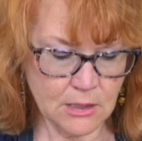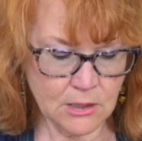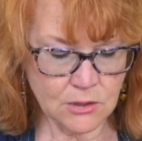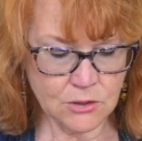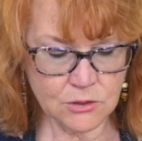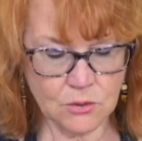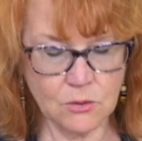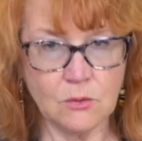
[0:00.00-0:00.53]

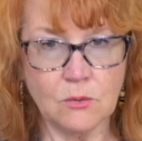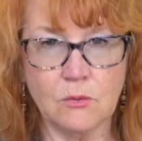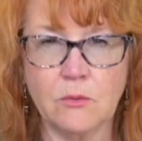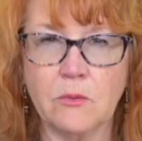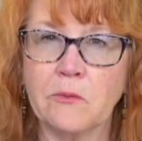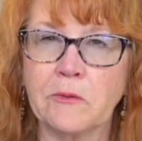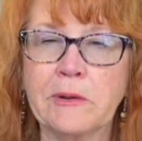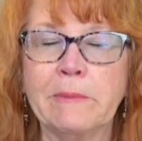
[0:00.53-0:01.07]
So
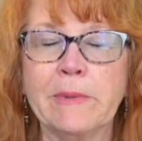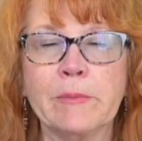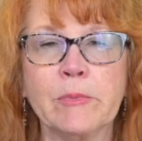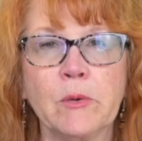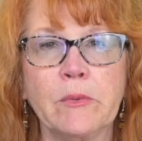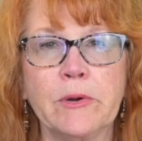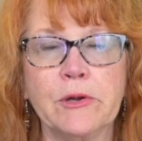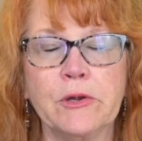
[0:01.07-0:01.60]

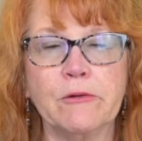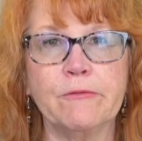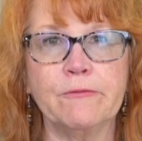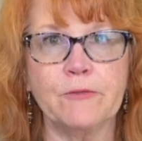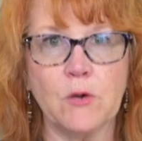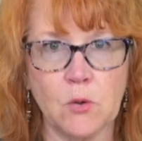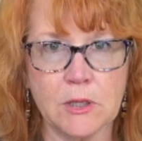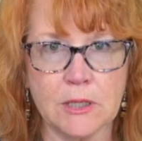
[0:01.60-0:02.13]
remember where your
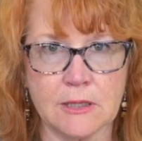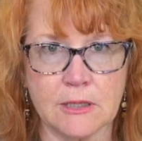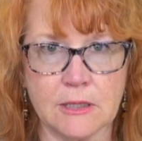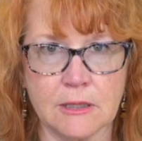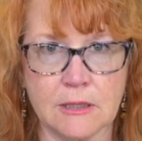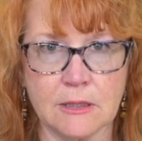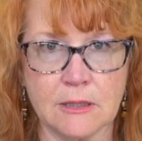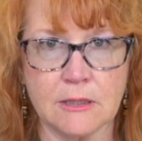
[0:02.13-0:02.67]
focus
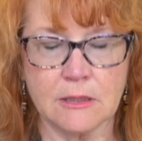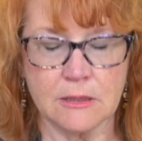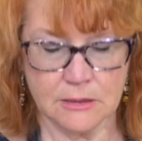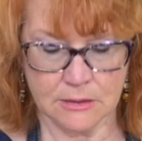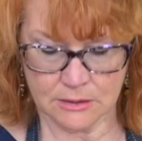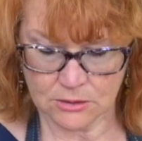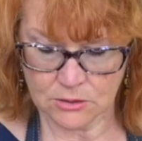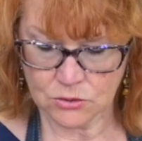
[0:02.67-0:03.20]
is.
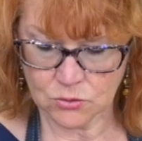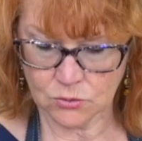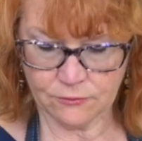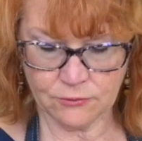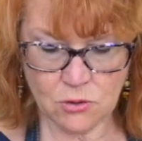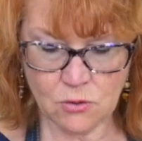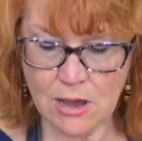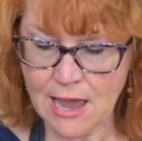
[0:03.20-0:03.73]
So
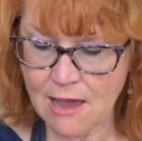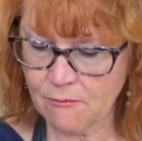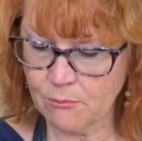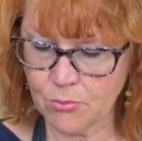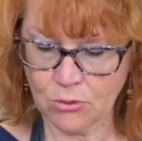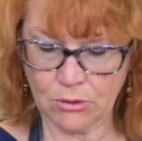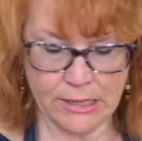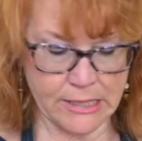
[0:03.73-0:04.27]
if you have
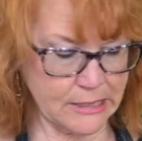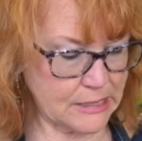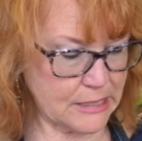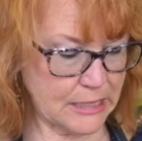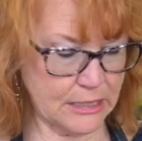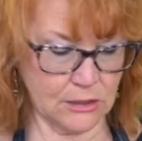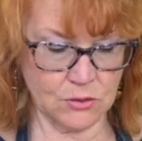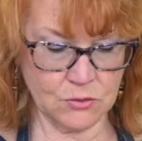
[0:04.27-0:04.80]
bright
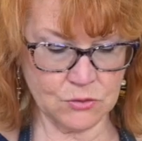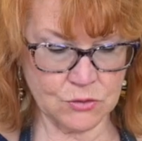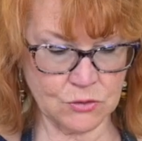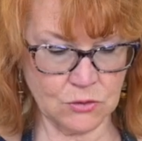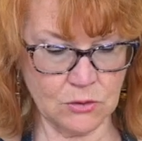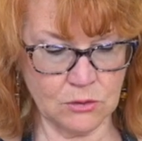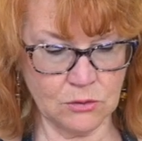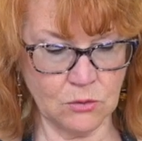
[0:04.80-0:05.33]
colors
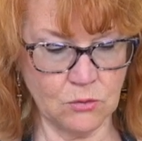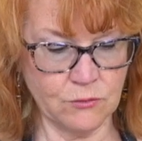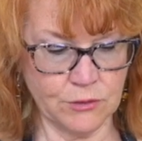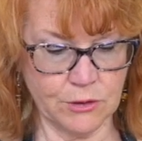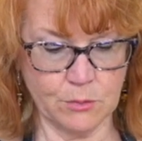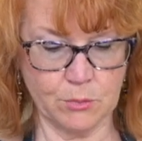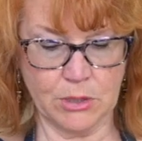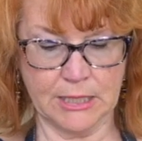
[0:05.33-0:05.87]
all over
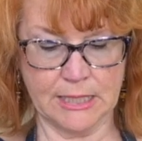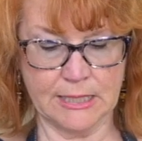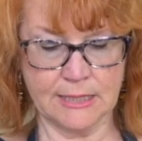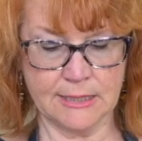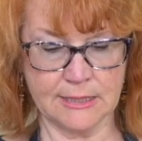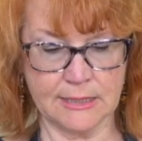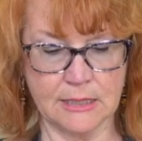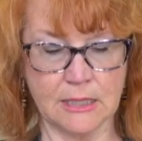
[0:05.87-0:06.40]
the
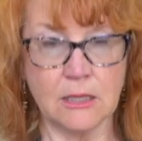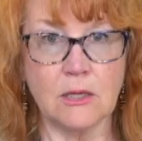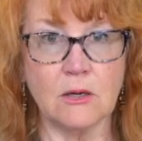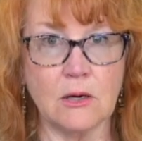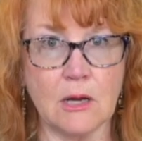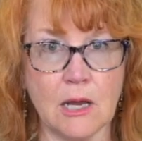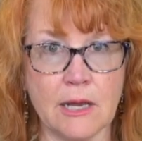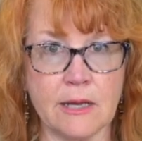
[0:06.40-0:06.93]
place,
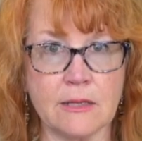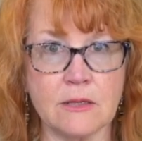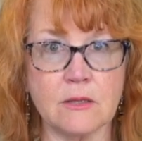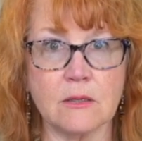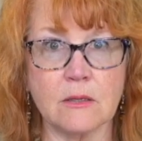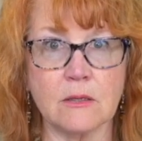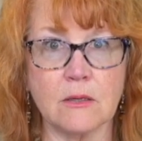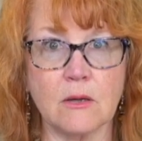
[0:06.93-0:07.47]
your
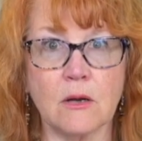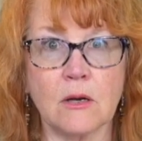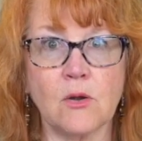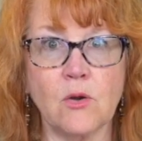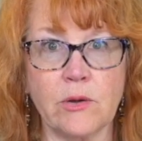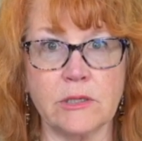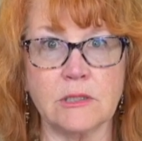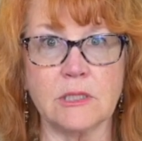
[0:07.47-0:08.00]
eyes are
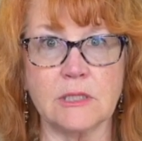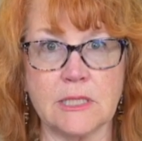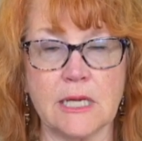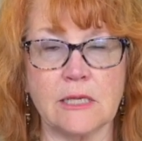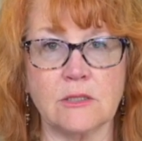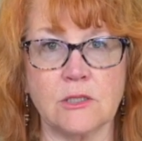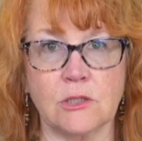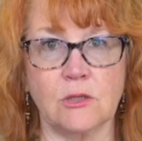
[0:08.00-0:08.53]
going to
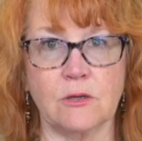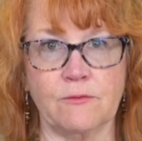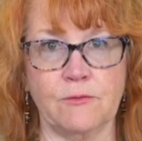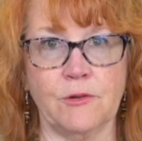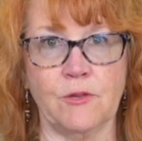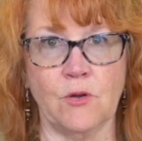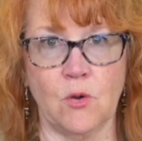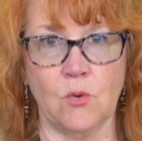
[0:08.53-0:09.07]
tend to look
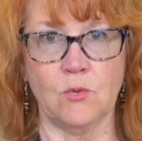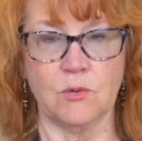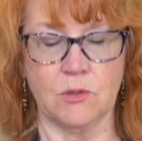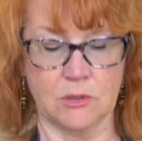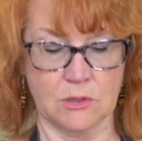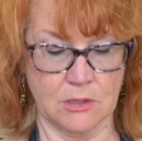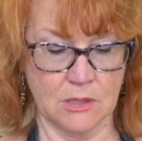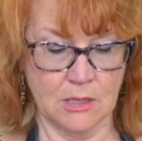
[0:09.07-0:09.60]
for
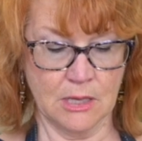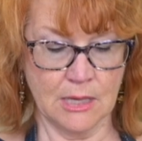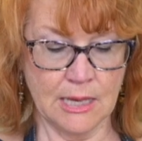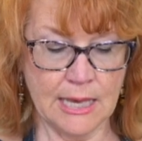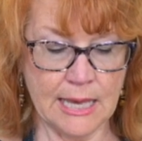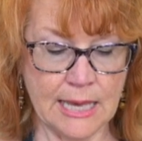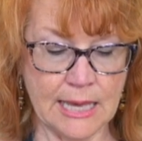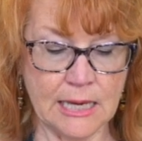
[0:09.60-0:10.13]
those.
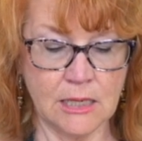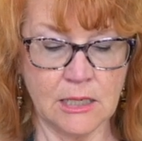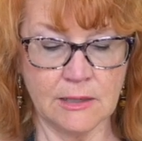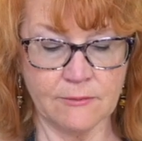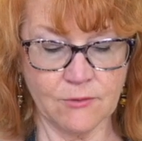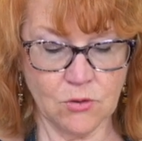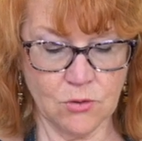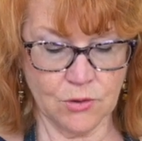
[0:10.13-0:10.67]
And
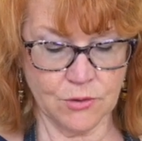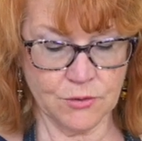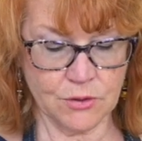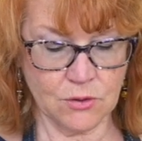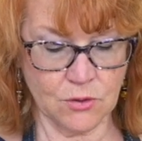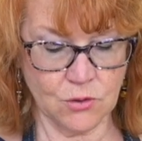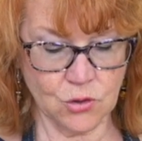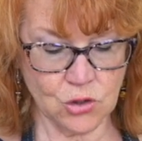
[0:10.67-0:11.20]
of course,
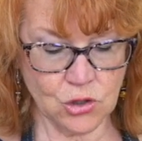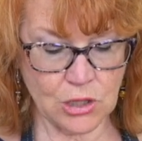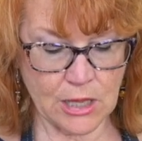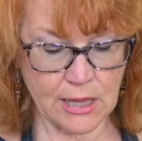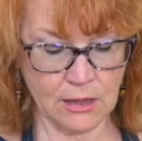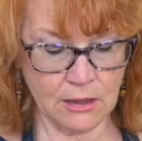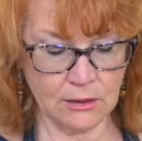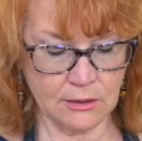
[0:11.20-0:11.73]
our
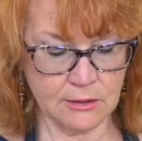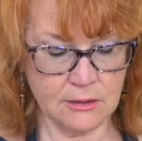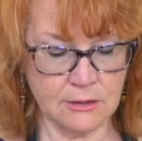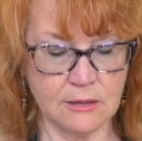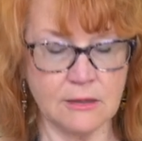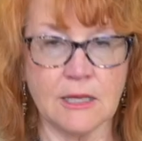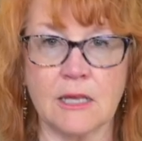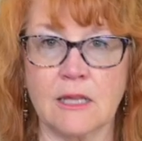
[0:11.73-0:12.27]
shells
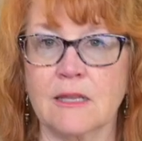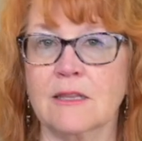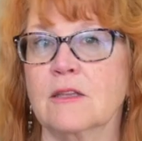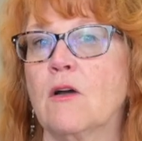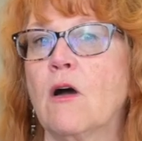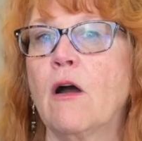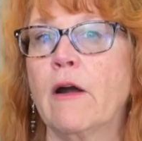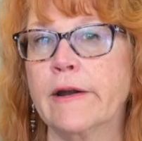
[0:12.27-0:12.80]
and things
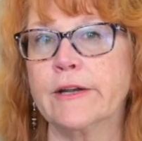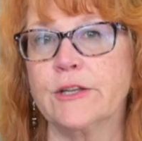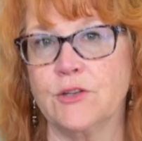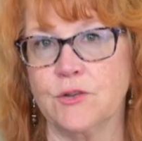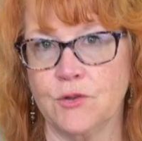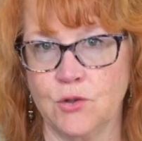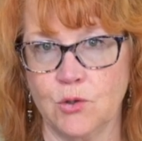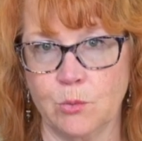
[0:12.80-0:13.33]
aren't
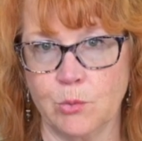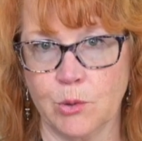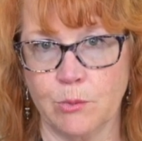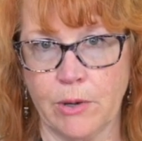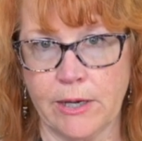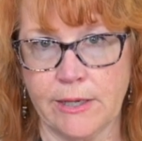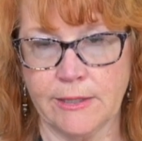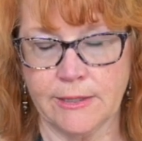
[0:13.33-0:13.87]
super
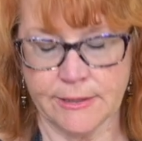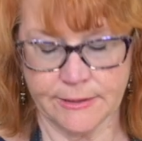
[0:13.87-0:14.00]
bright.